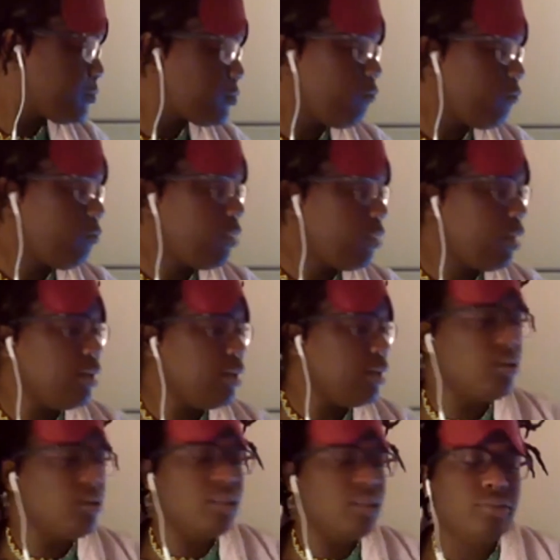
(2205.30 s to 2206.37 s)
different
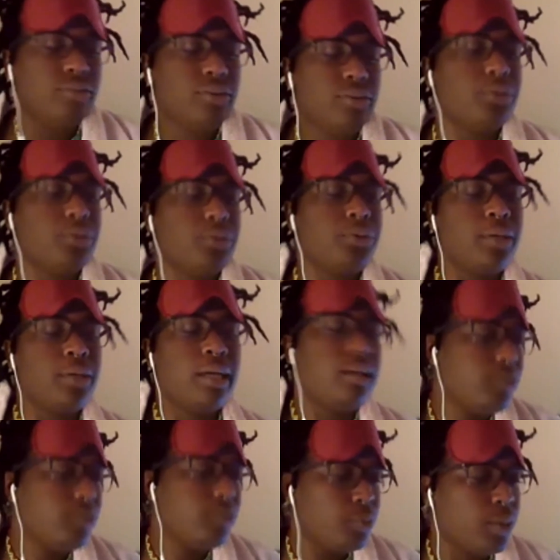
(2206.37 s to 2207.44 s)
creative ways to
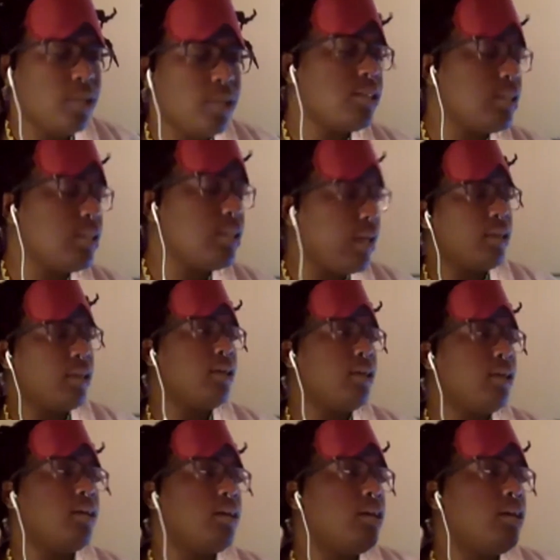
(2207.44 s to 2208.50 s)
like